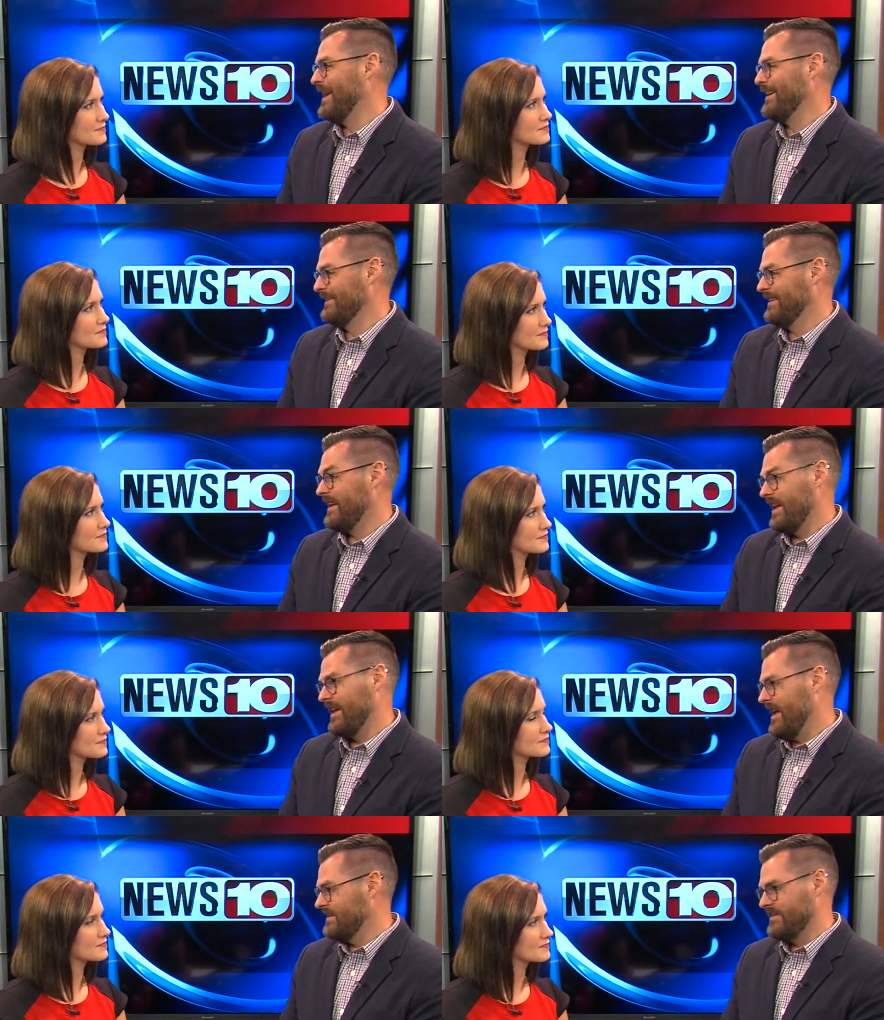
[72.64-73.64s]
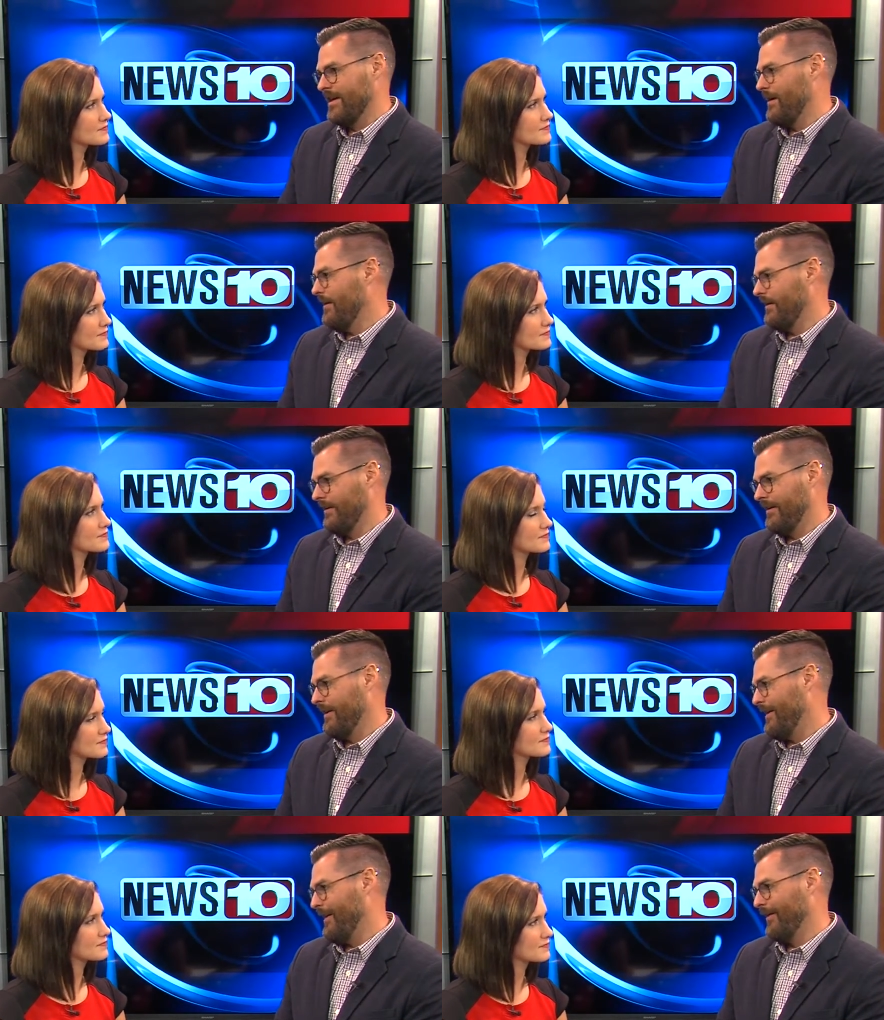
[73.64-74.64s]
Speaker 1: Milan, a- as they are
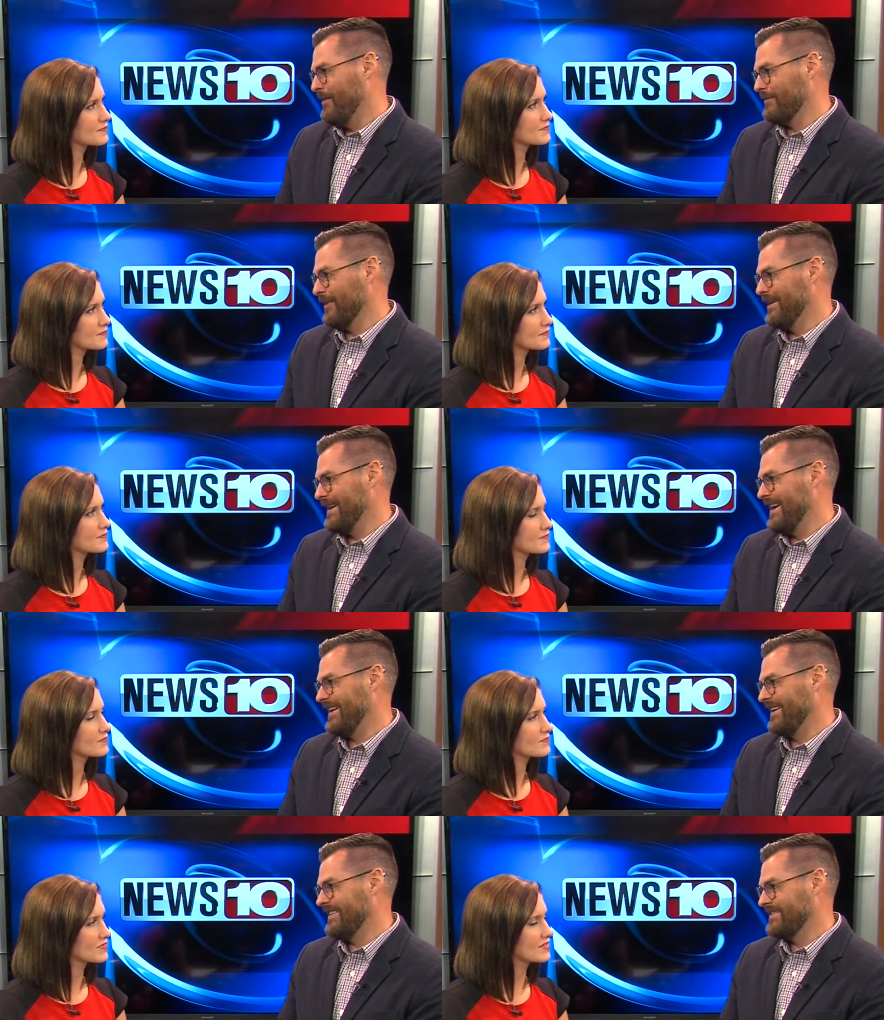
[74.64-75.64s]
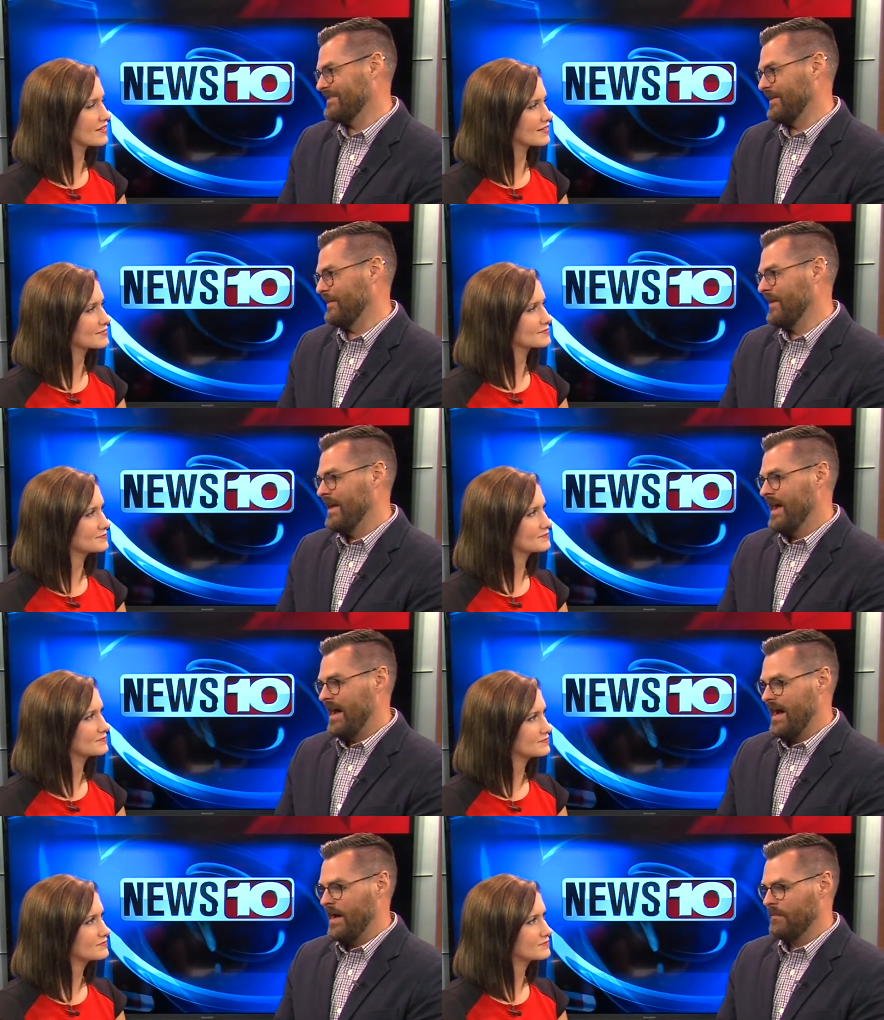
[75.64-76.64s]
all over Indiana. And yeah. so
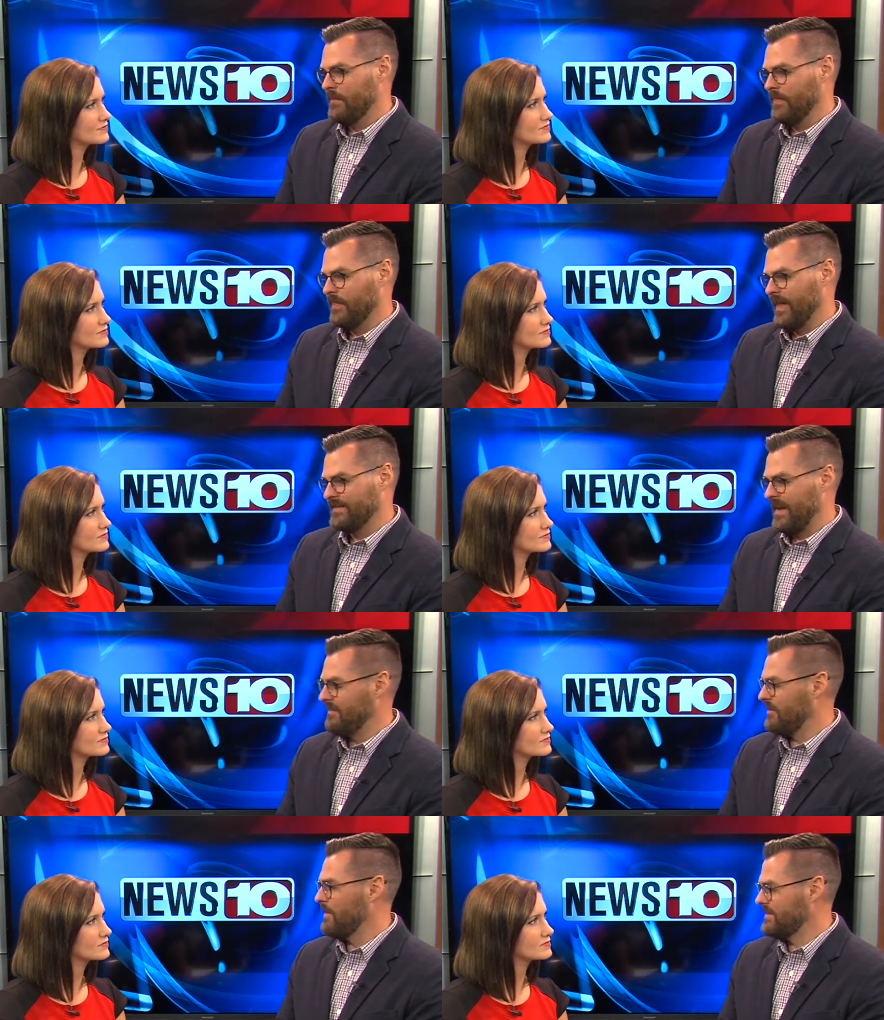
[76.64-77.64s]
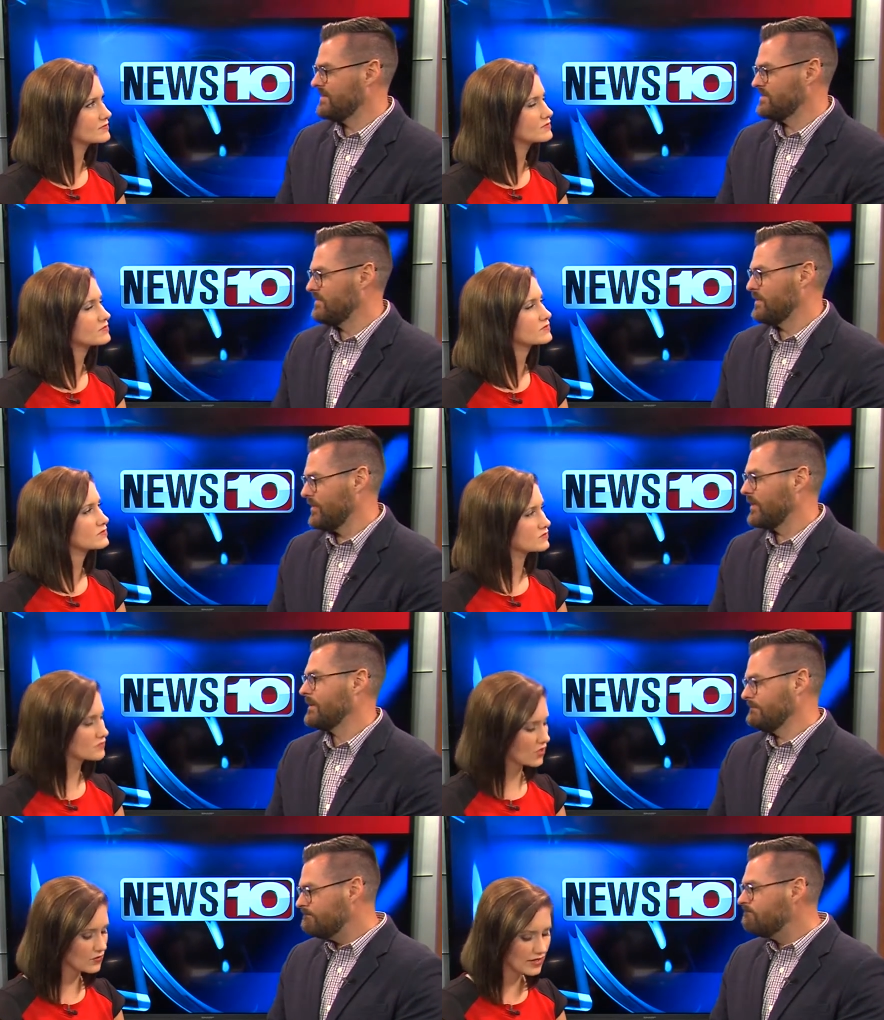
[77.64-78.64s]
um, that's kind of the message of the
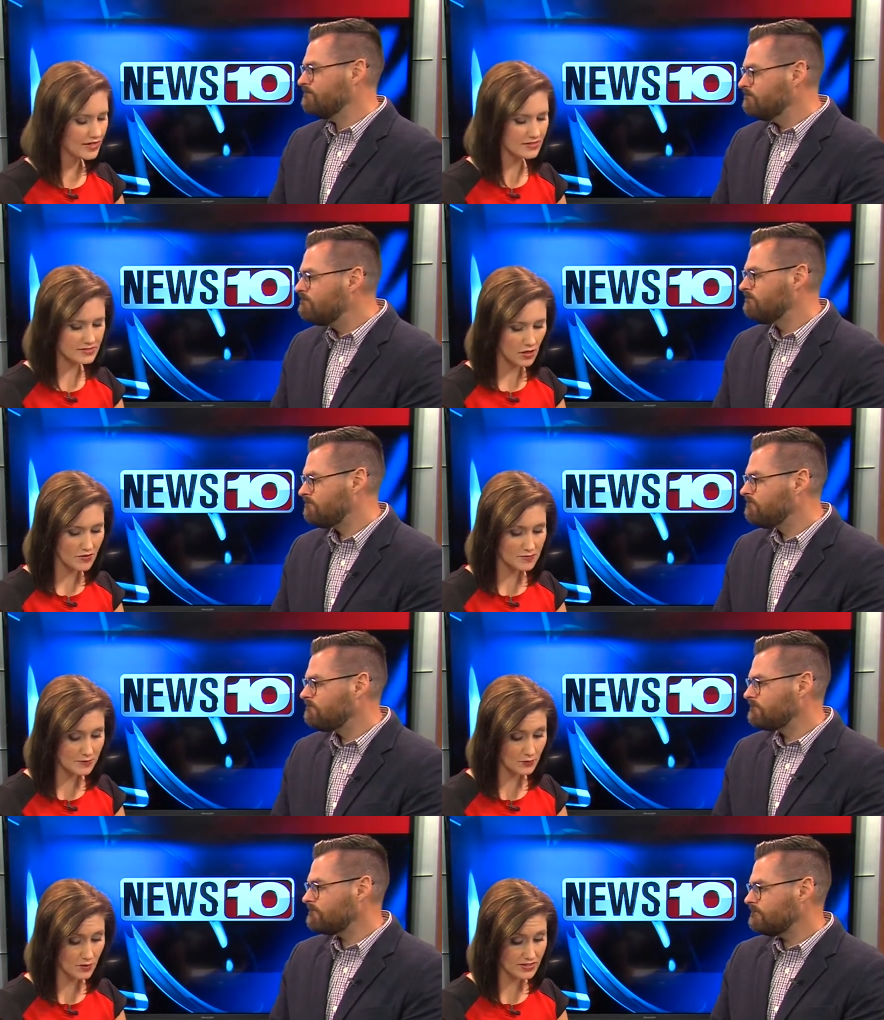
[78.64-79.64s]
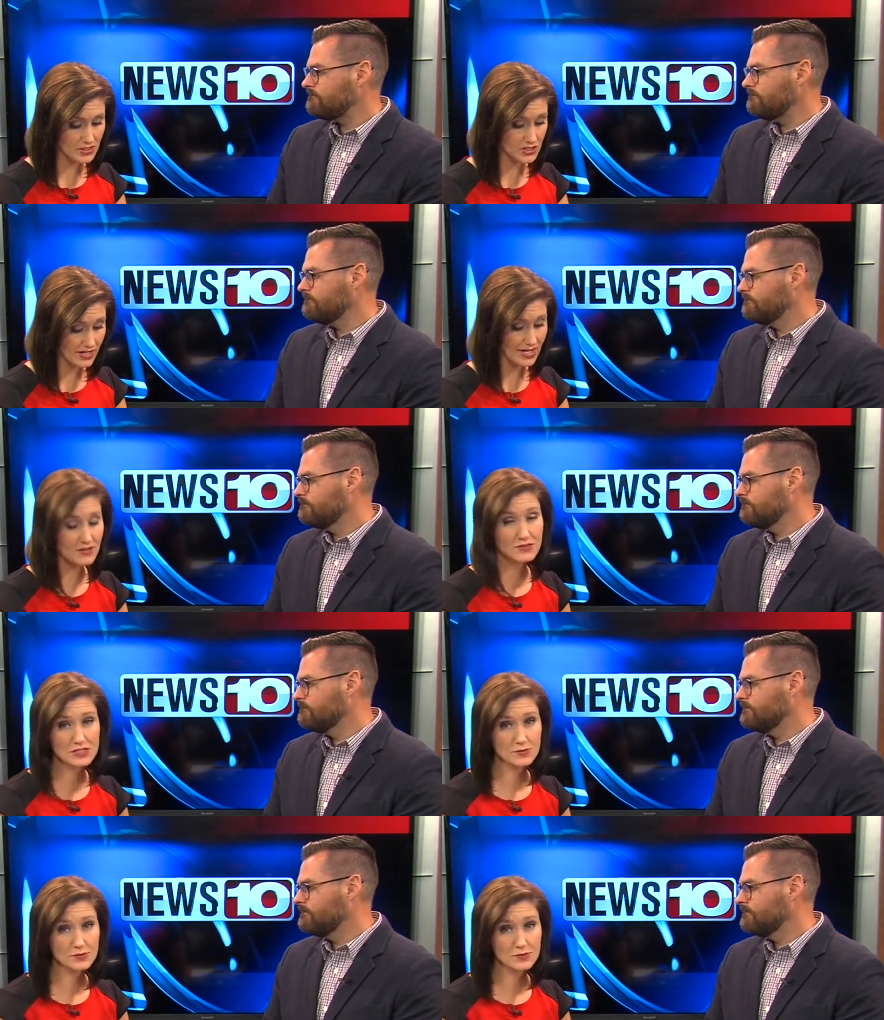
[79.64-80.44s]
book.
Speaker 2: Okay, so if people want to check out this